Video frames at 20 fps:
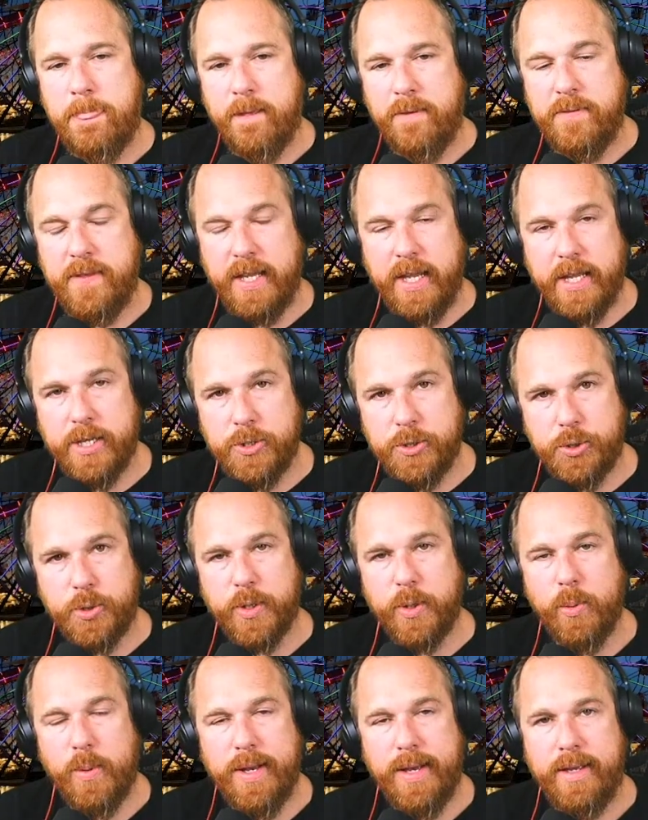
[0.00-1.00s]
the
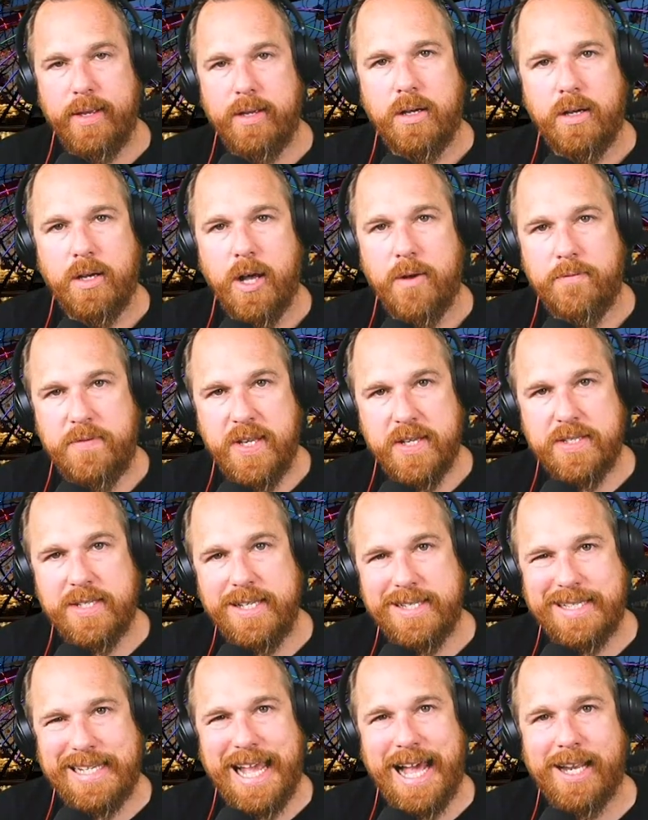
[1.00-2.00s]
entryway of
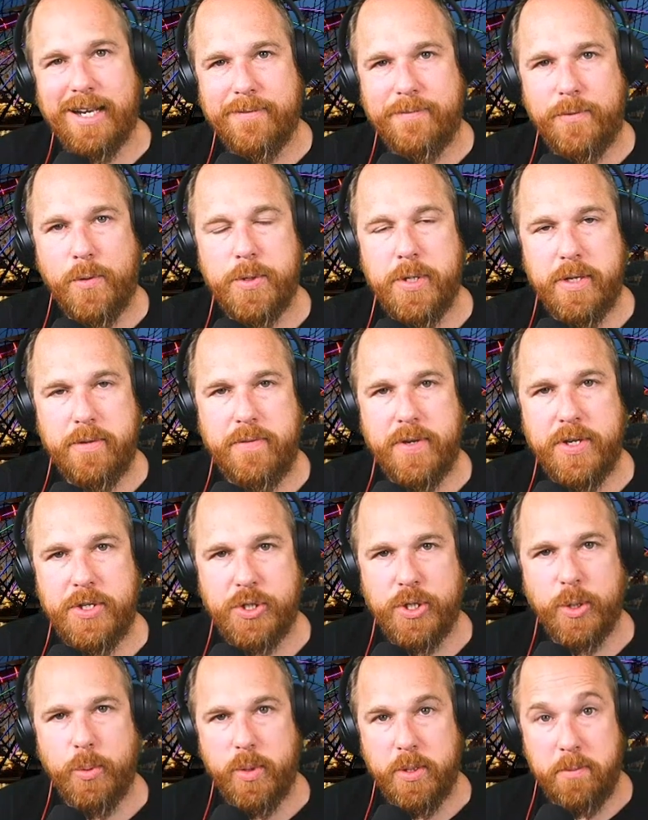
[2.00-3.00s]
Disney's California
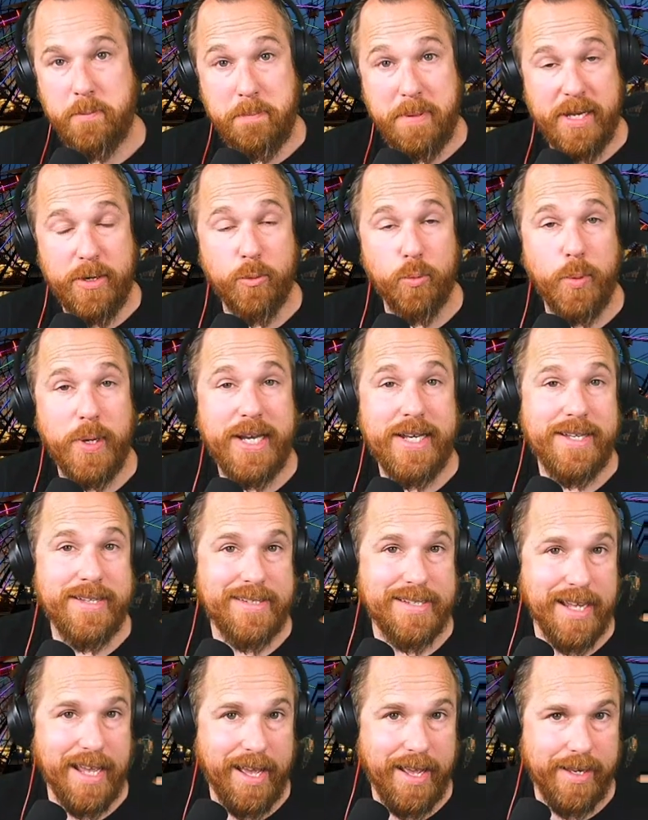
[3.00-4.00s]
Adventure would be
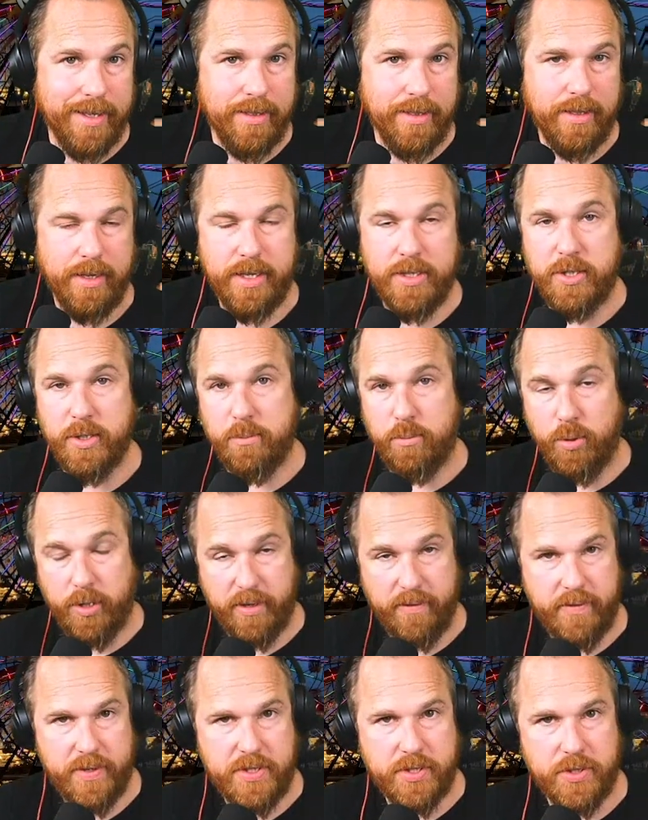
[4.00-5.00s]
redesigned into Buena
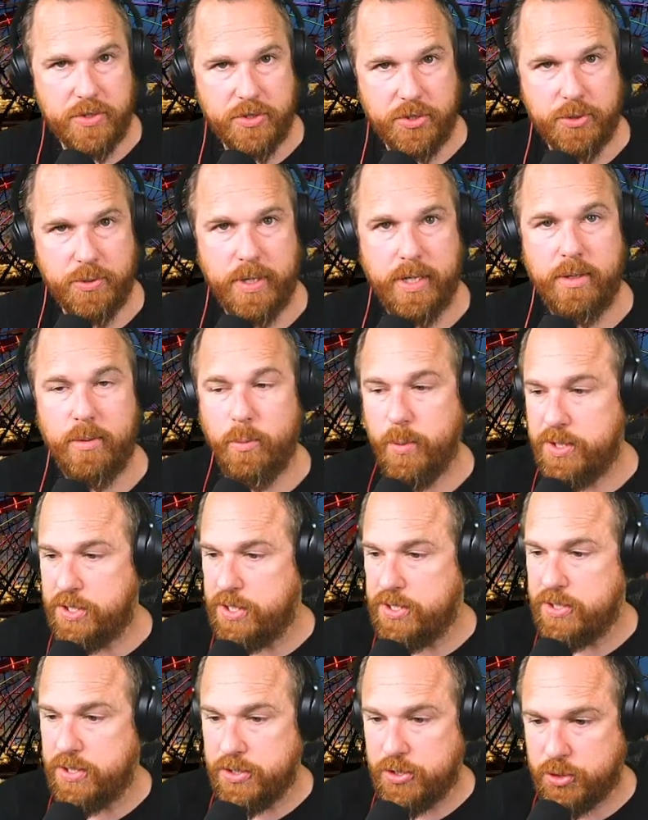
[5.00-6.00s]
Vista Street, which
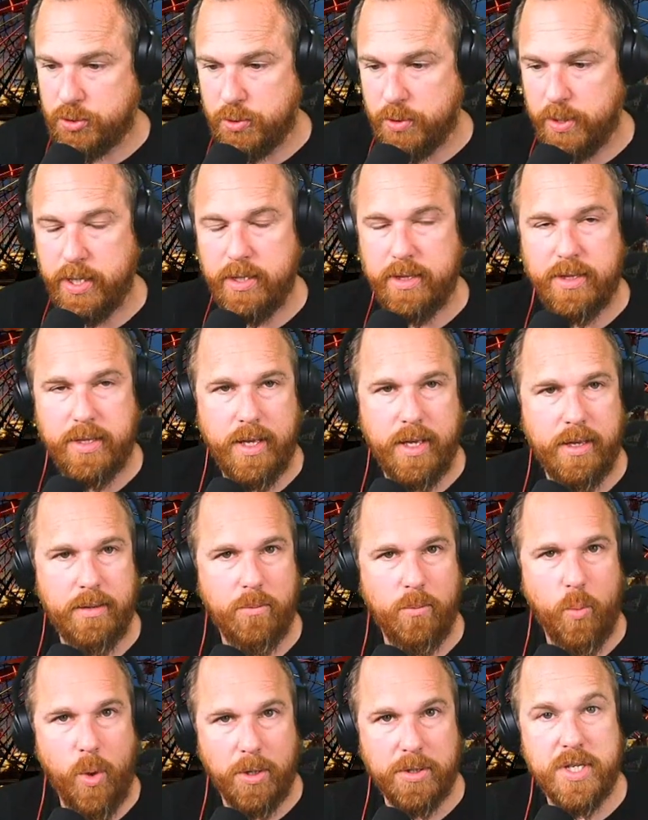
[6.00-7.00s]
is the street that
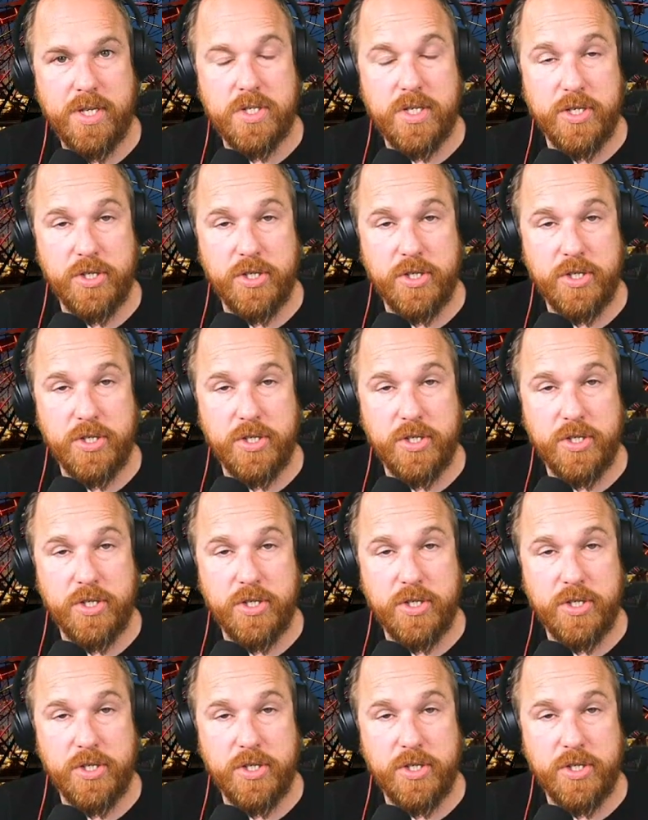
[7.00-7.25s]
Walt Disney